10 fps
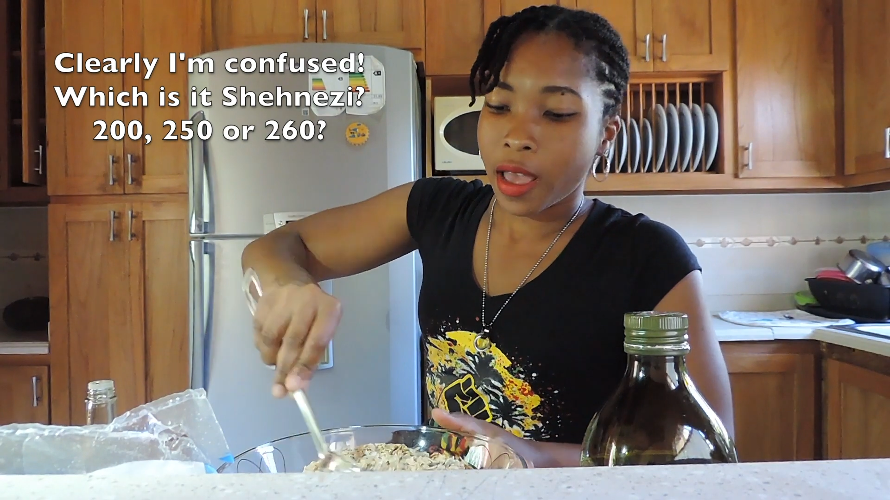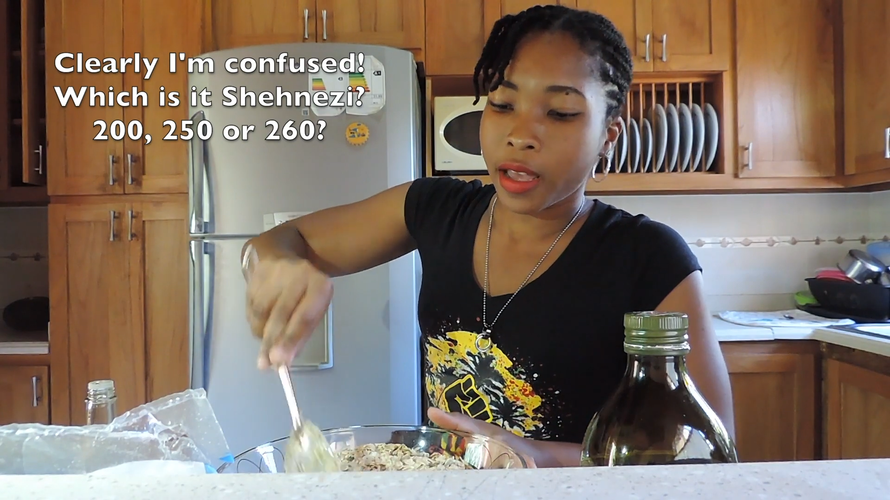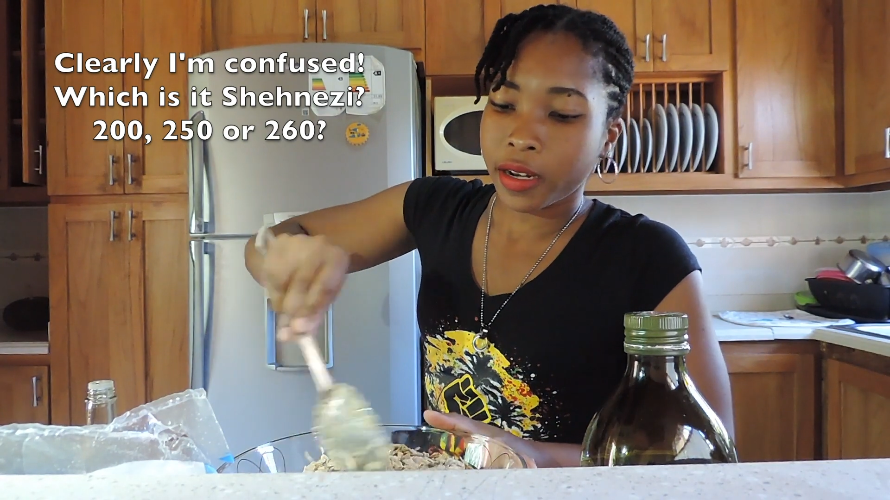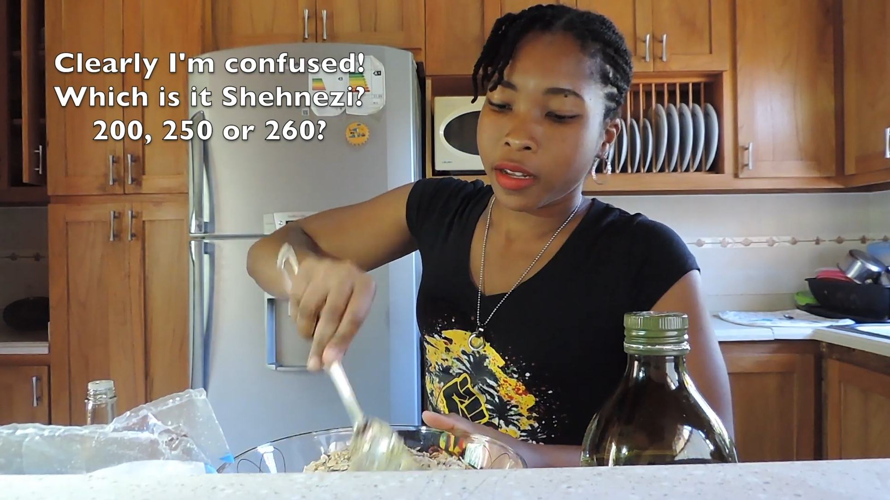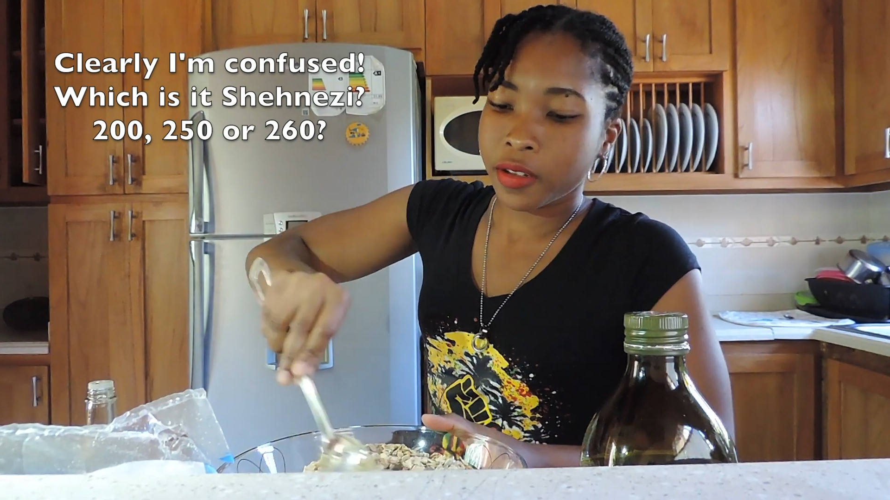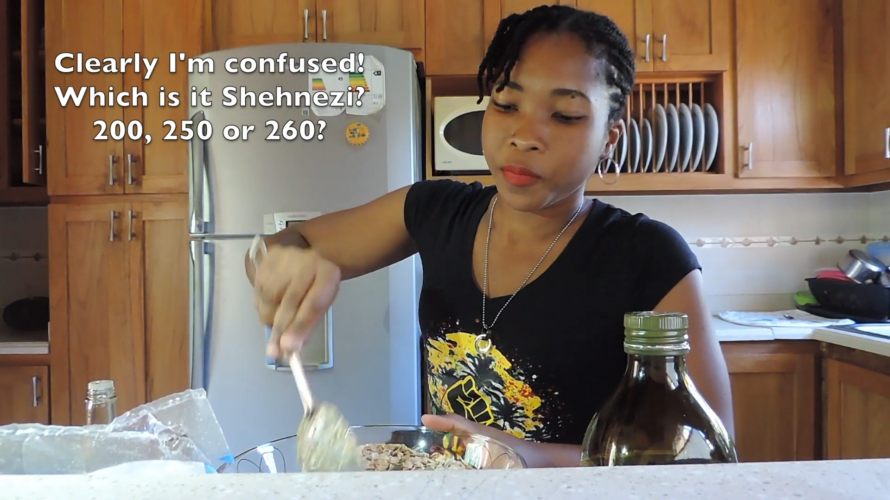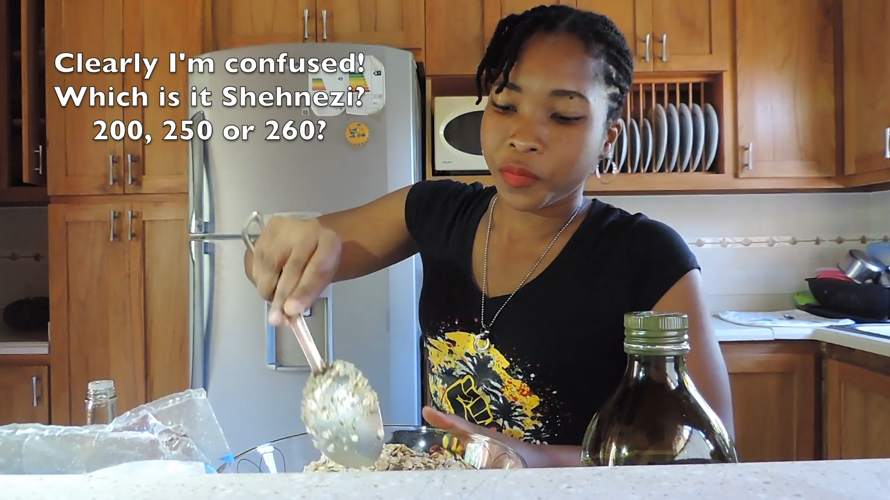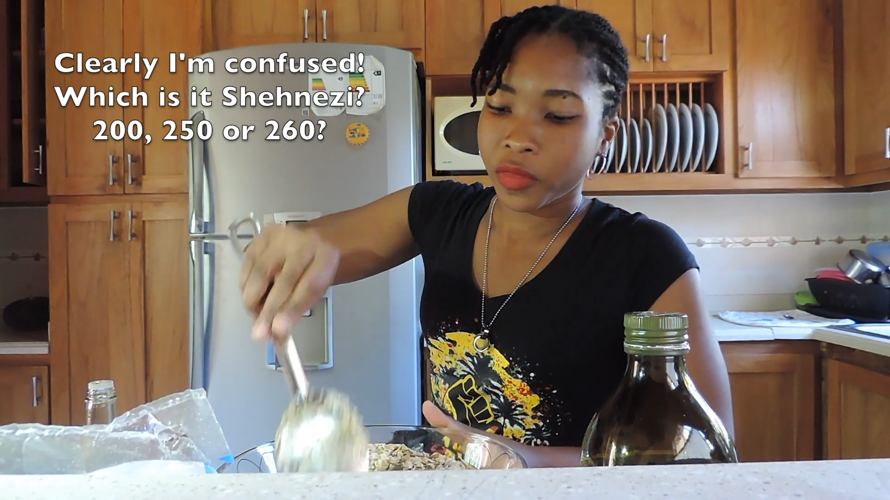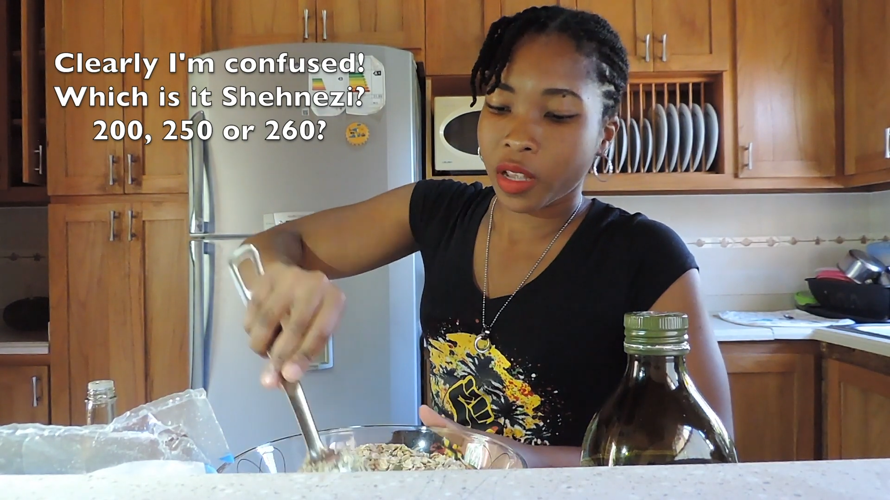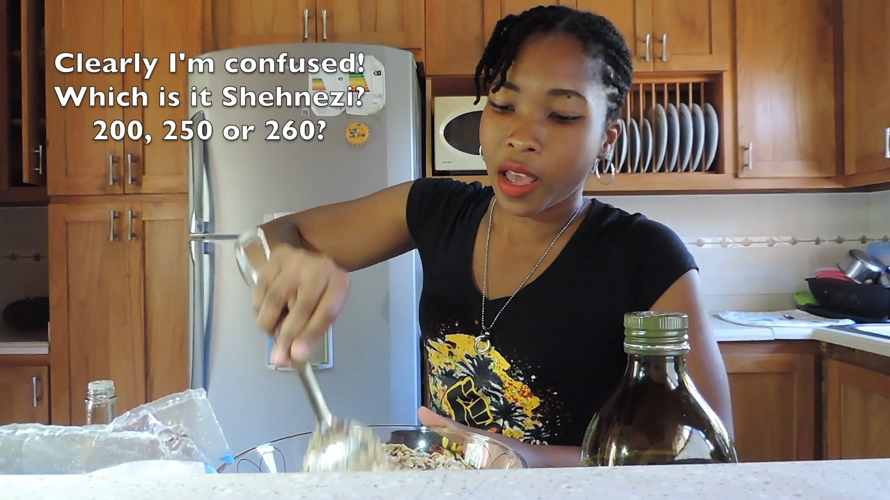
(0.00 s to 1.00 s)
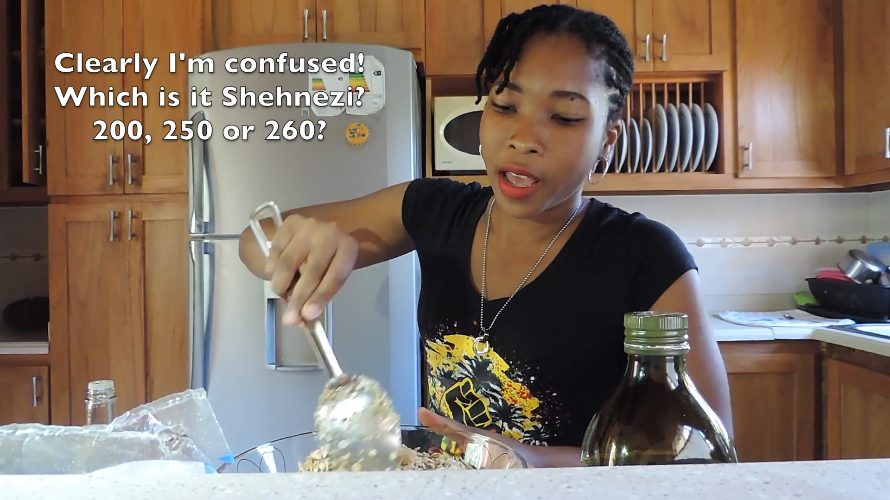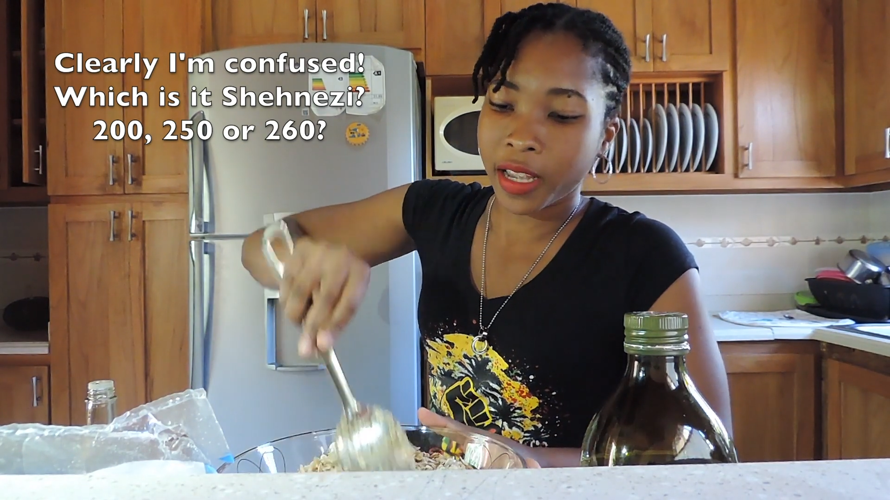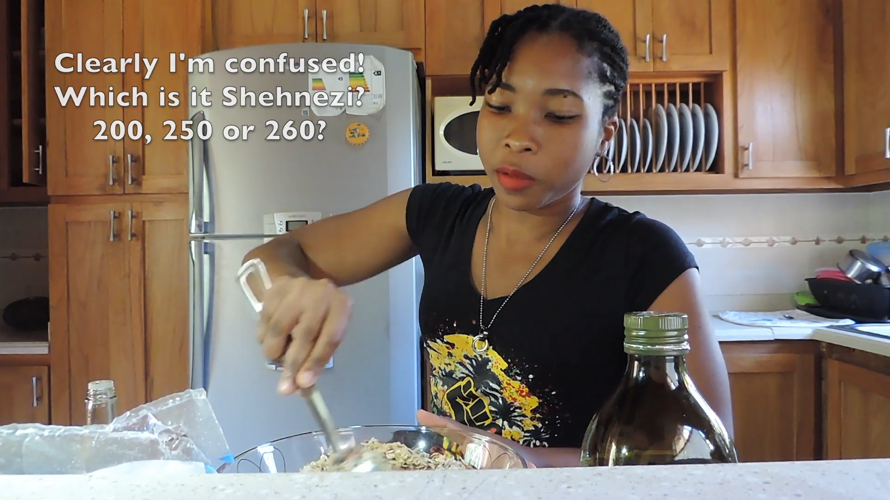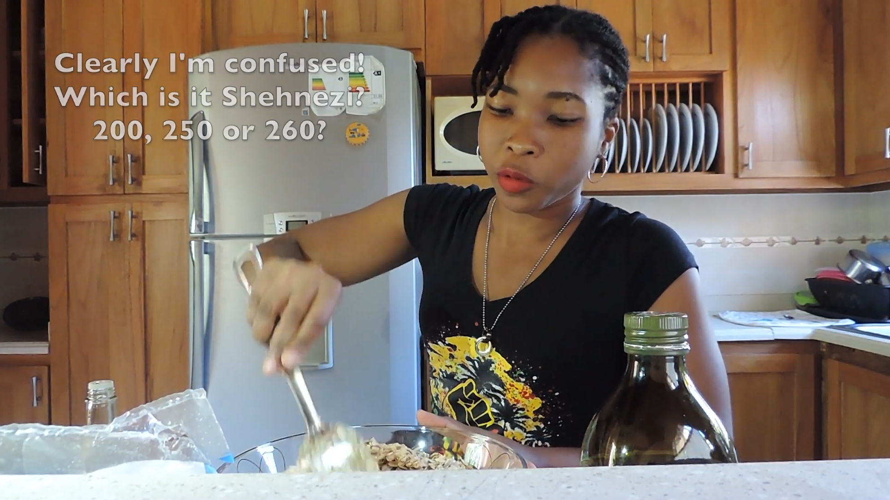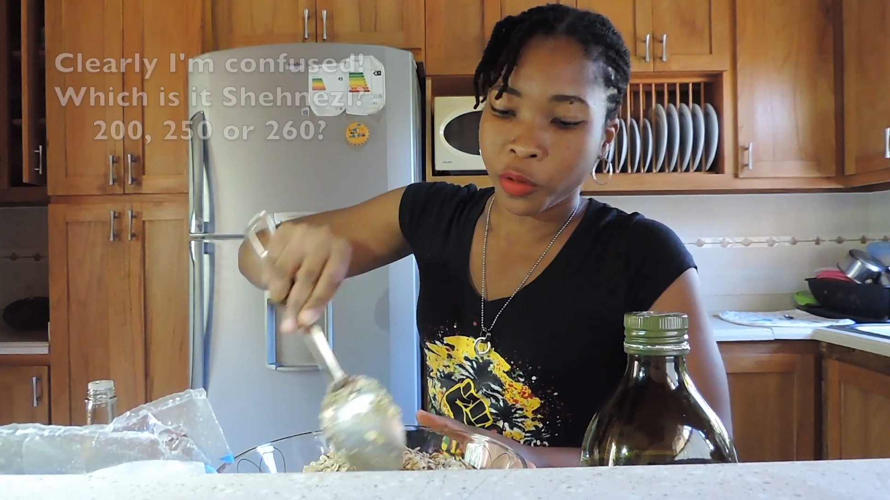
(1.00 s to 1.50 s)
And
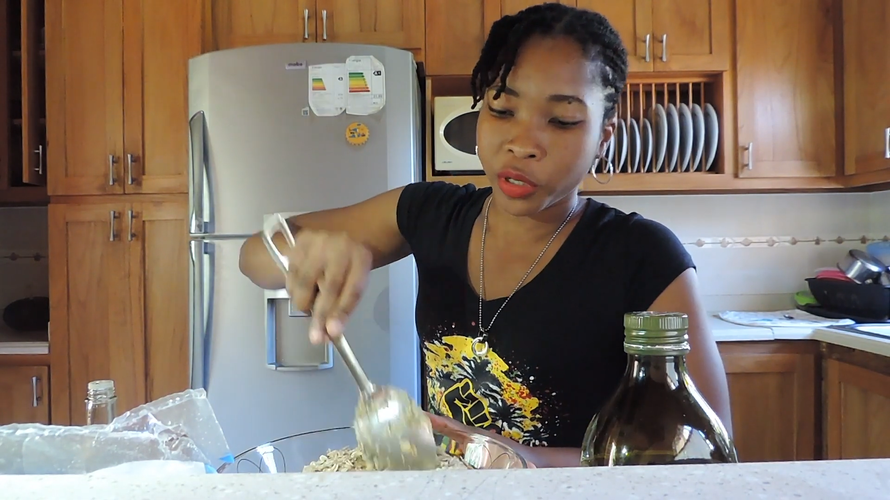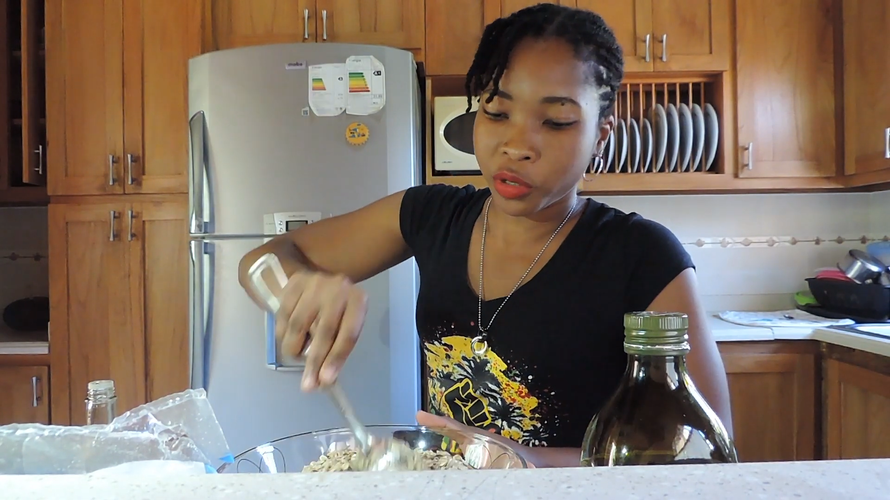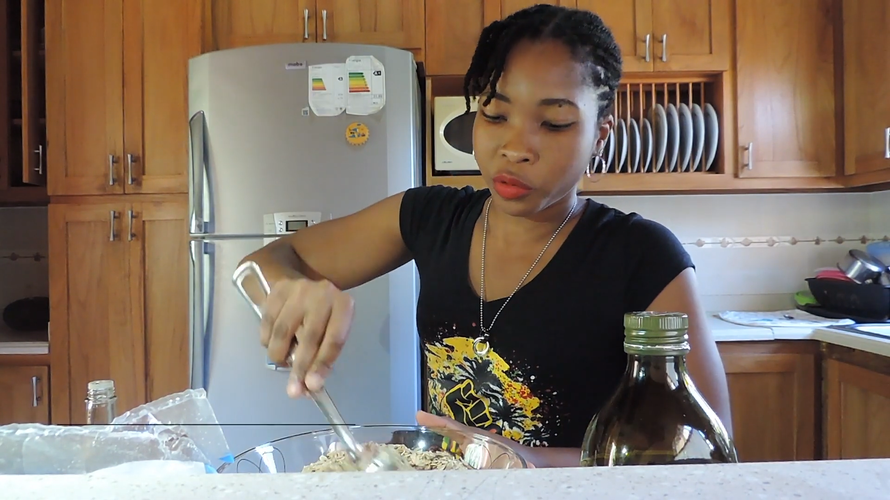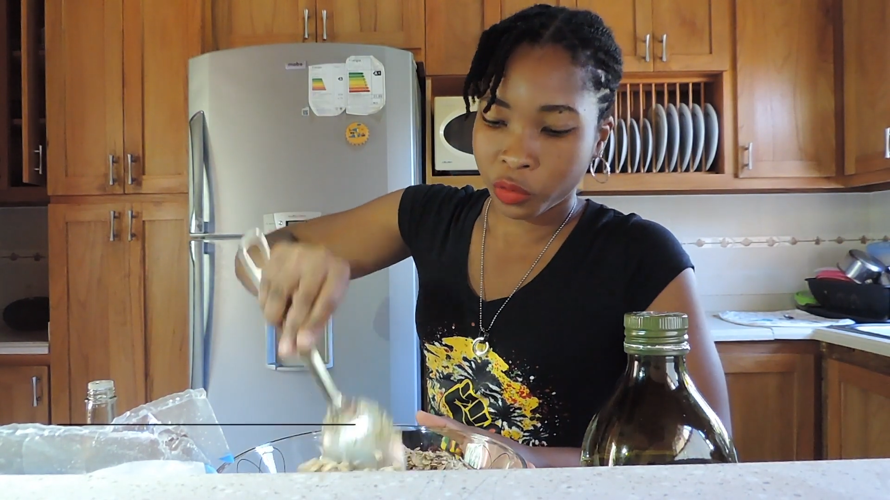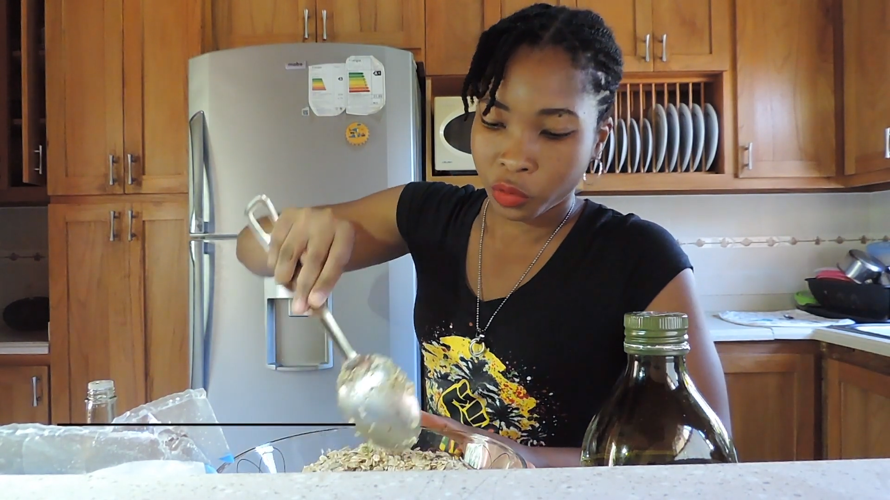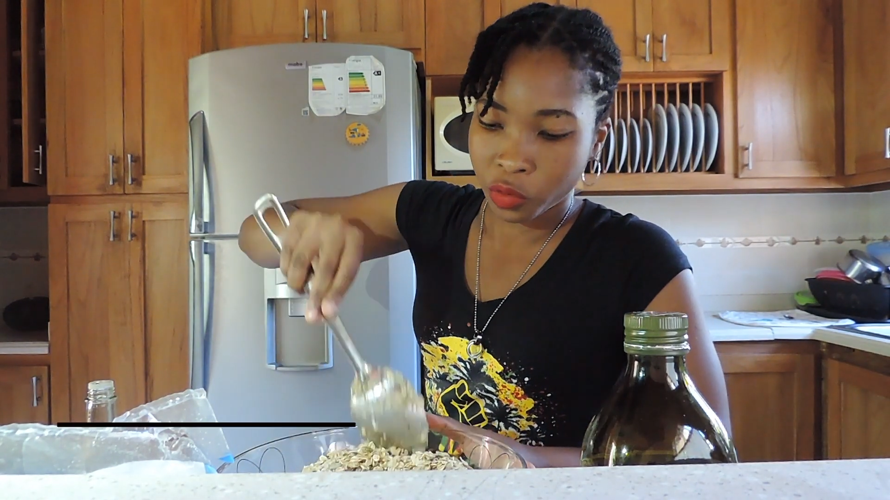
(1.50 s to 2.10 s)
I am going to,